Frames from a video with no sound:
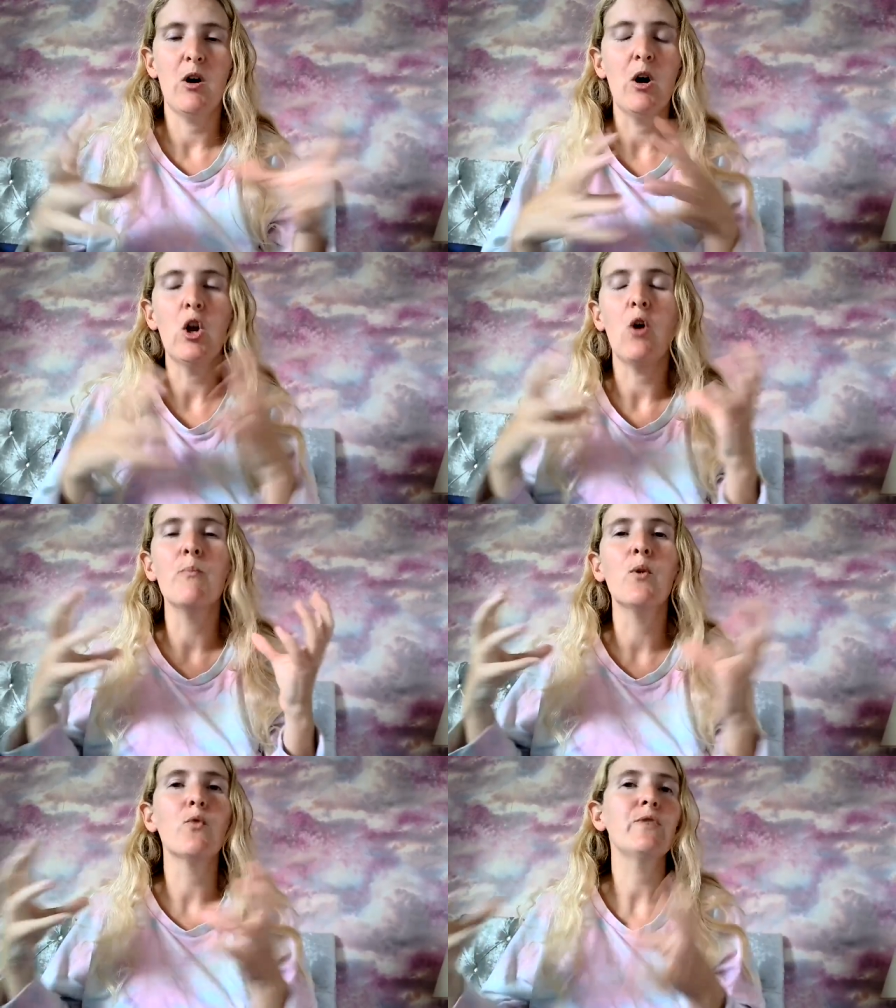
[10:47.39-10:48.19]
a
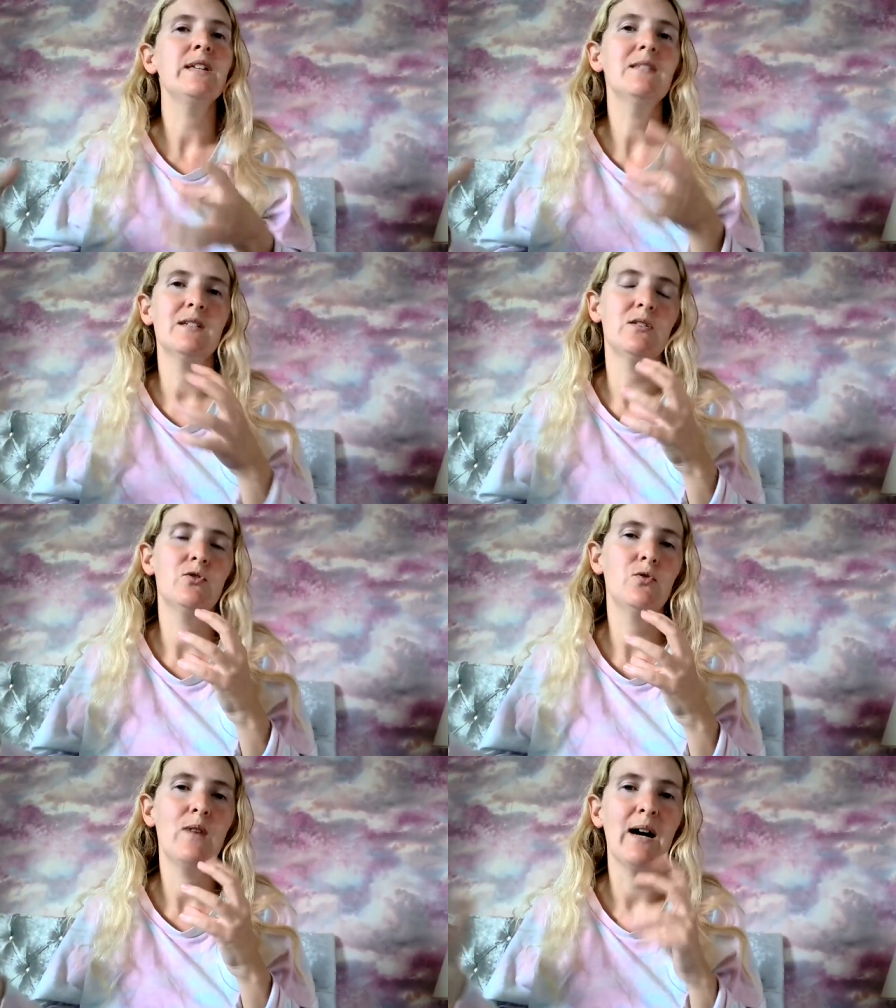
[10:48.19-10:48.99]
lot more reason
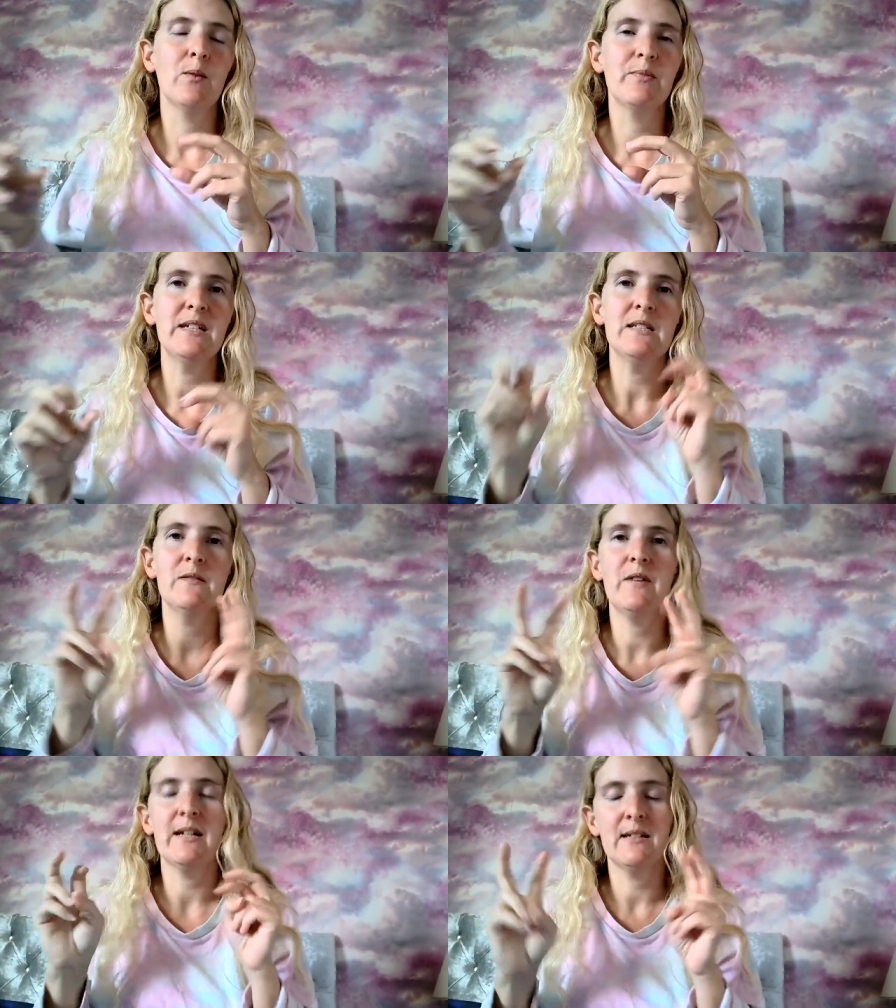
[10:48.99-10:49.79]
to help
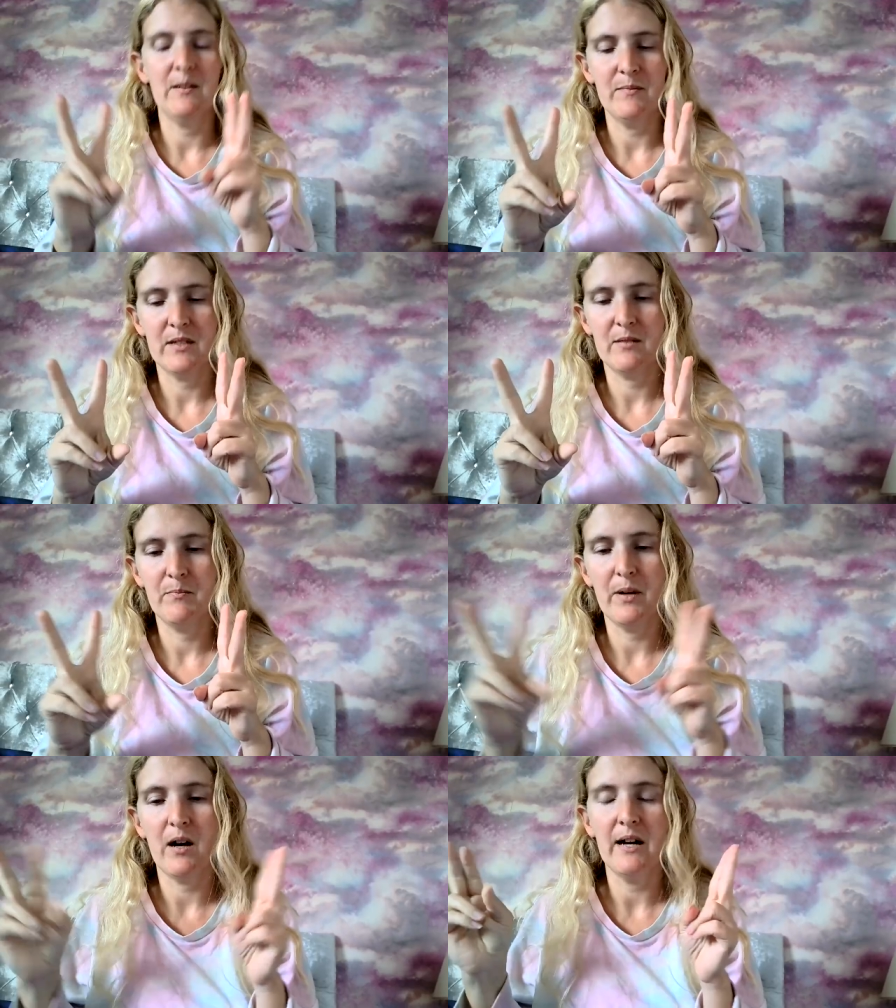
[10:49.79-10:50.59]
these victims,
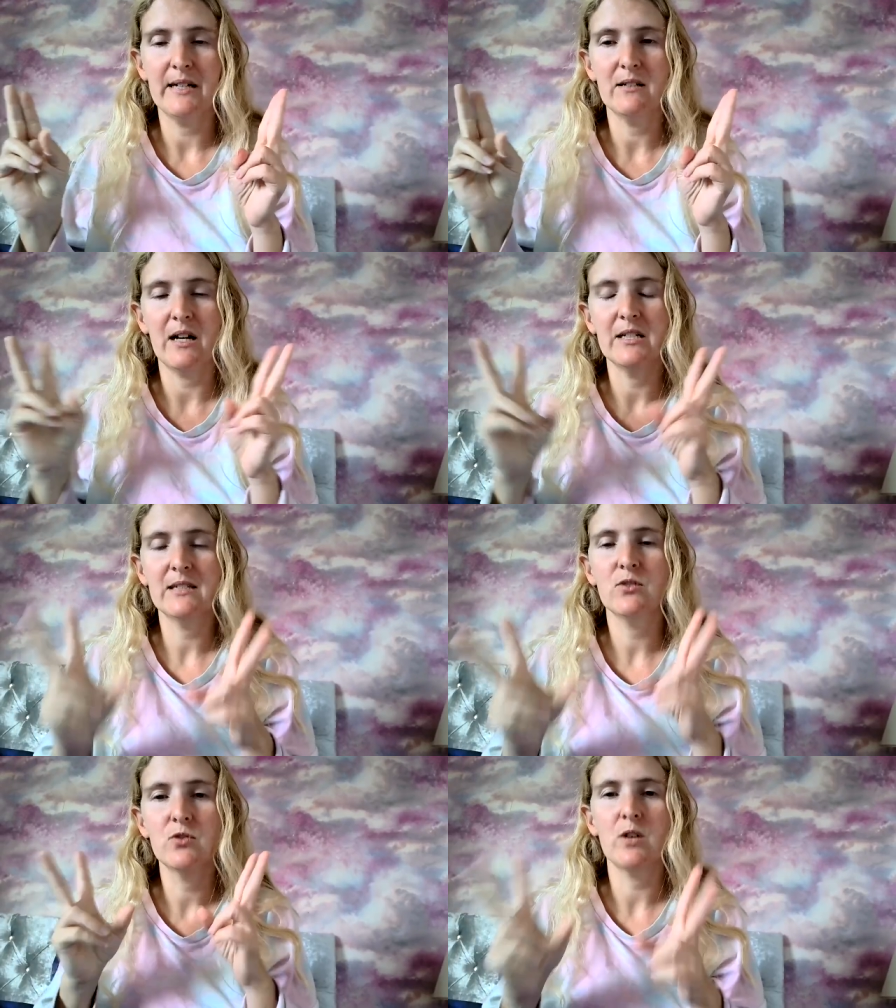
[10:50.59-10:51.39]
but I, I
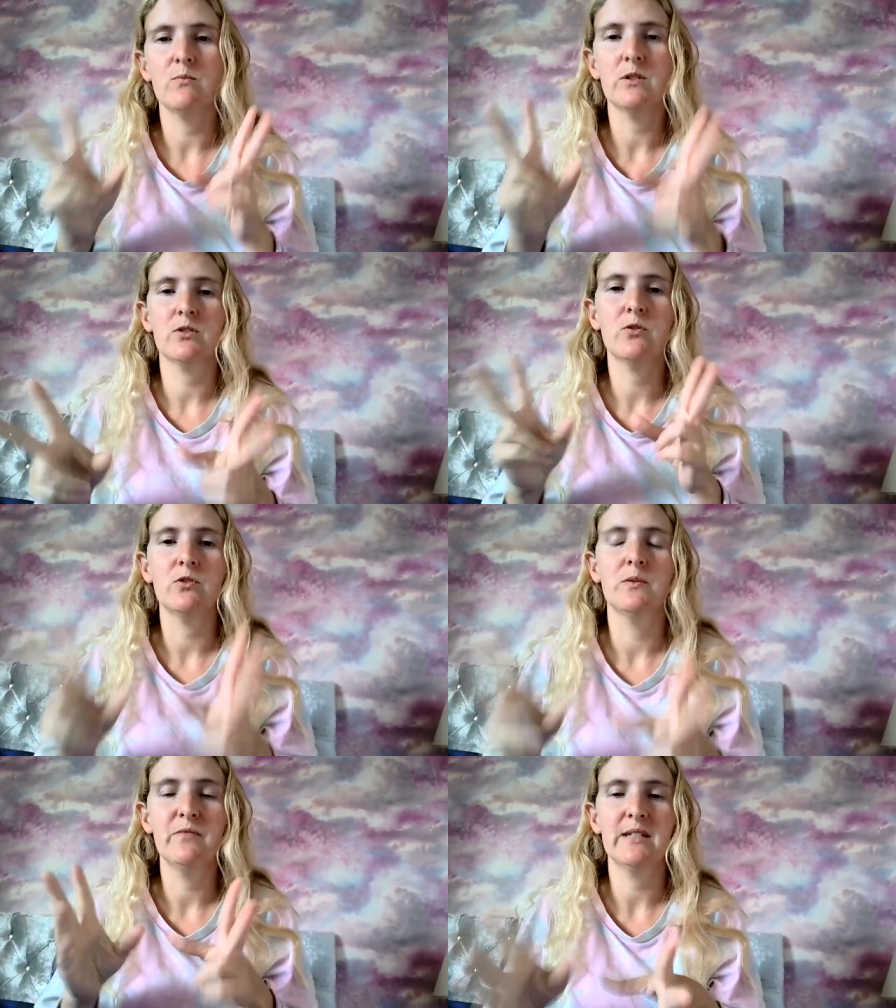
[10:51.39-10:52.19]
still don't want to
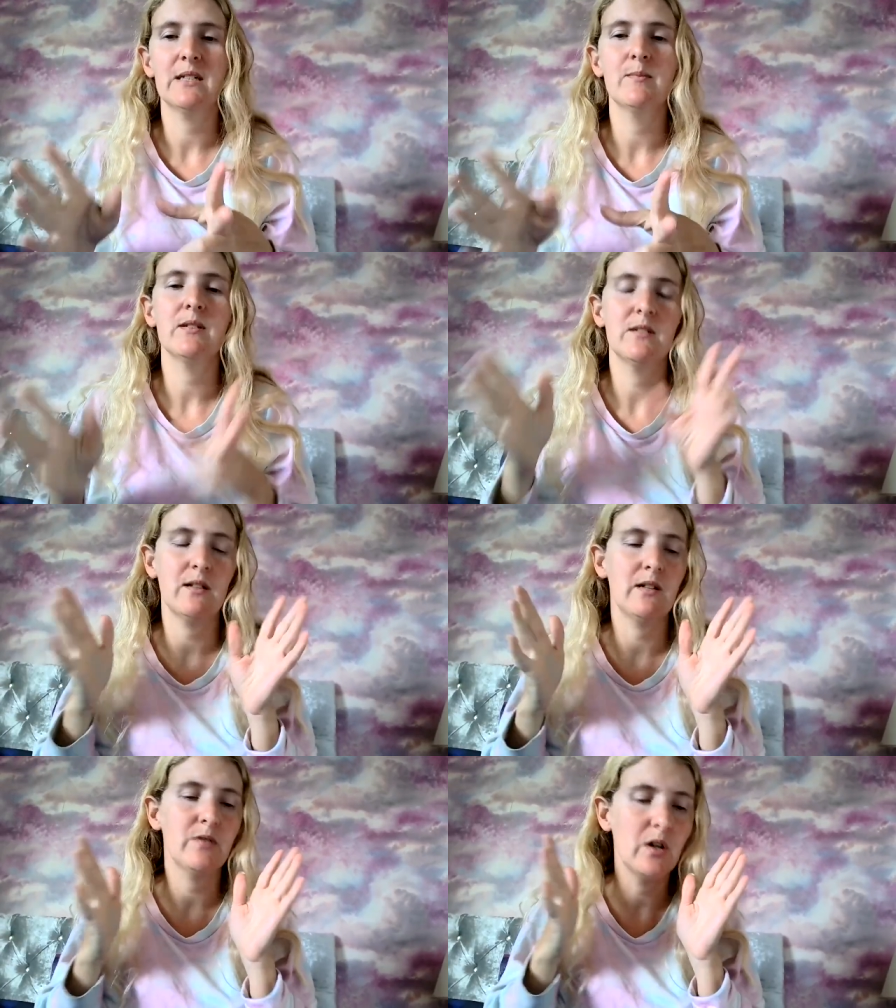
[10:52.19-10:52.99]
call them victims
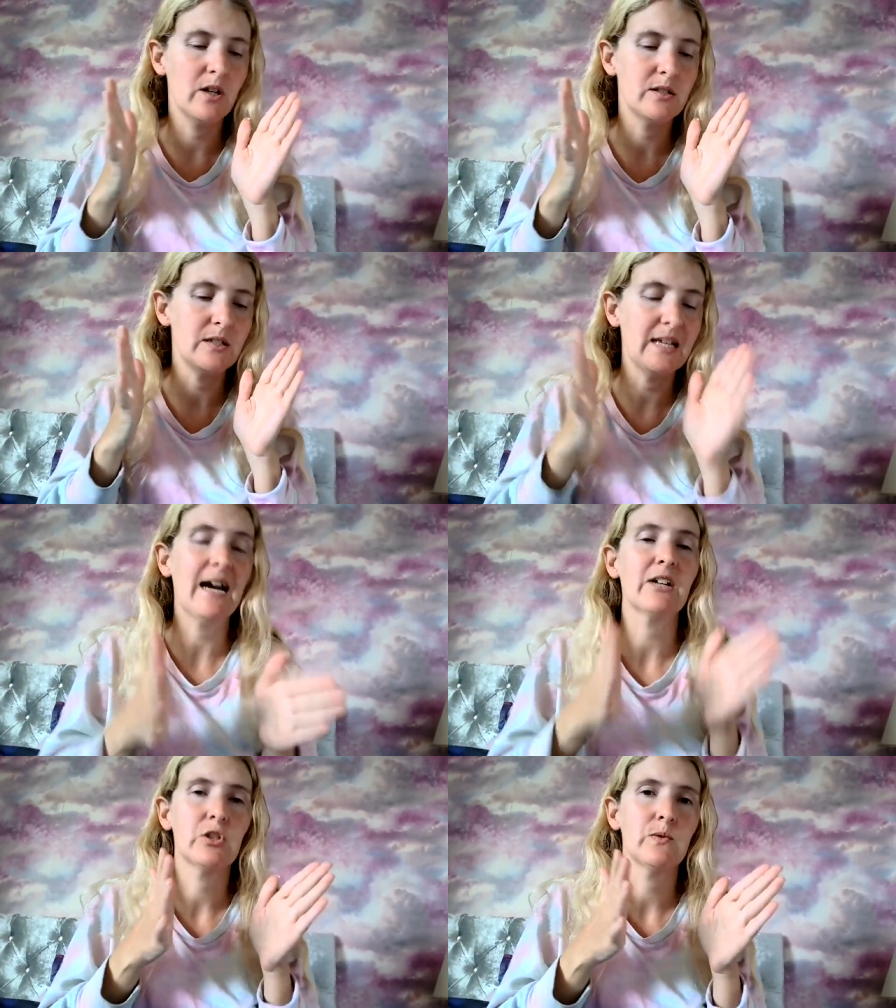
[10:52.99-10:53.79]
until I've heard the
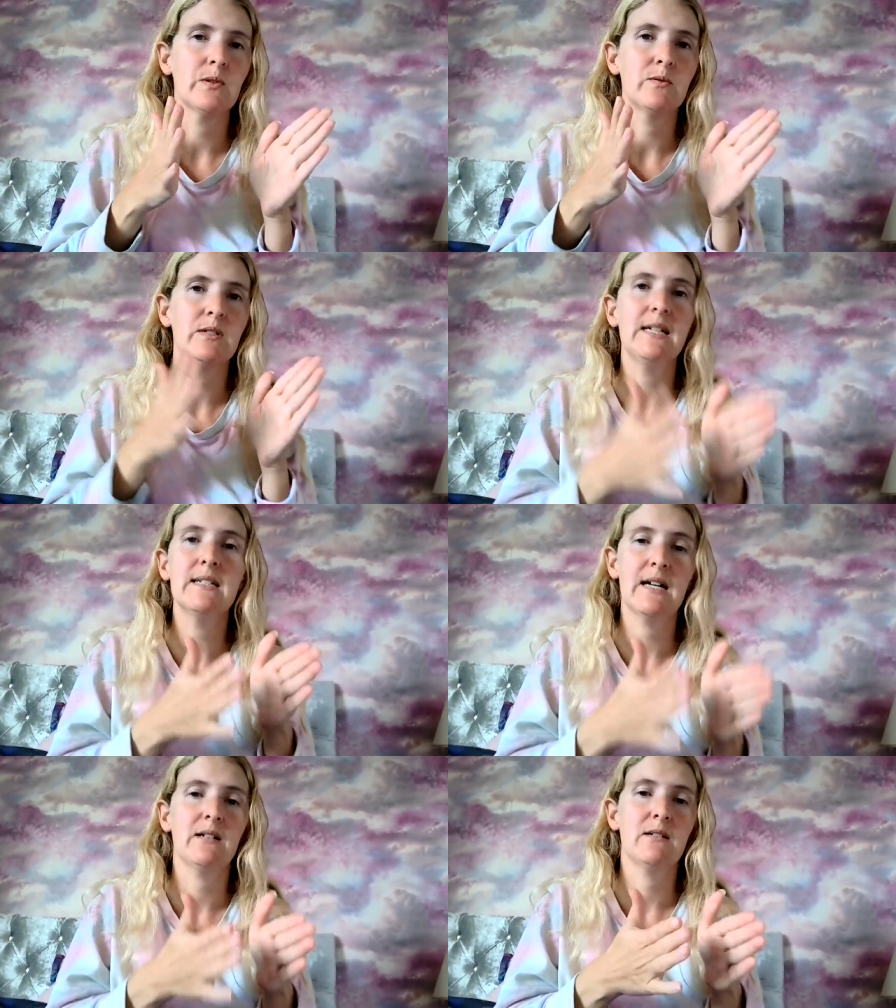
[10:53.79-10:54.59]
actual
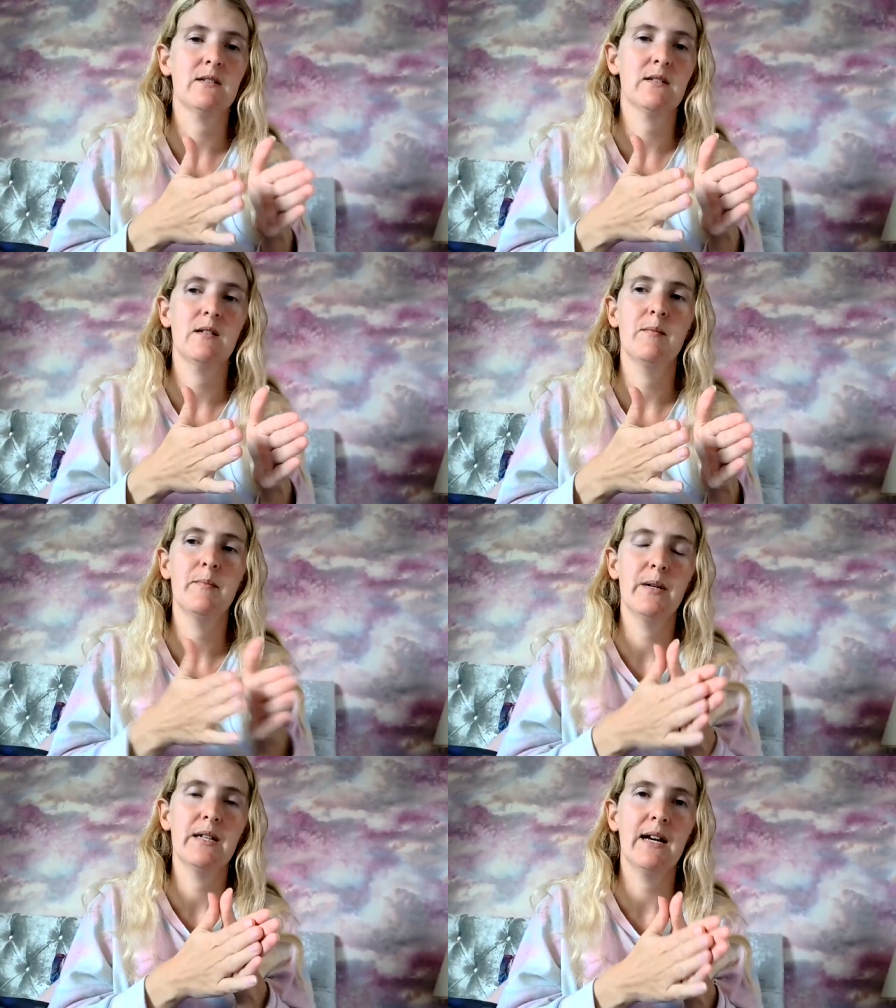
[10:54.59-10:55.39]
details.
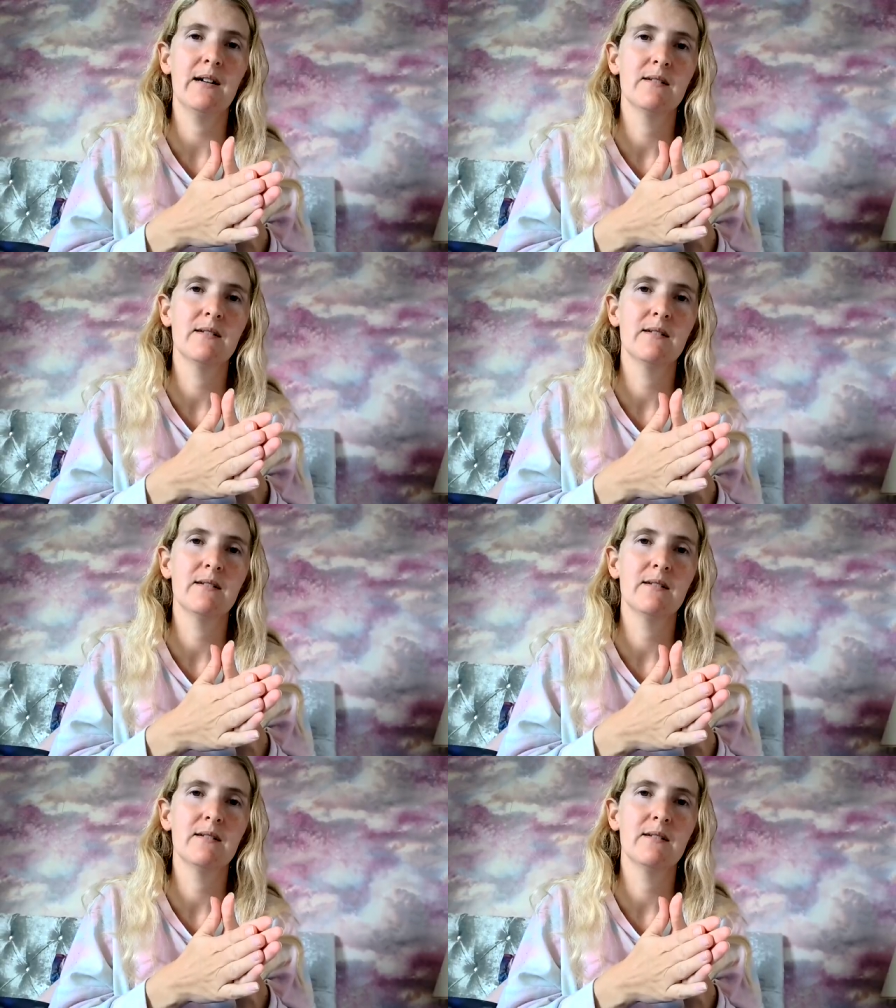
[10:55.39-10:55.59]
But yeah,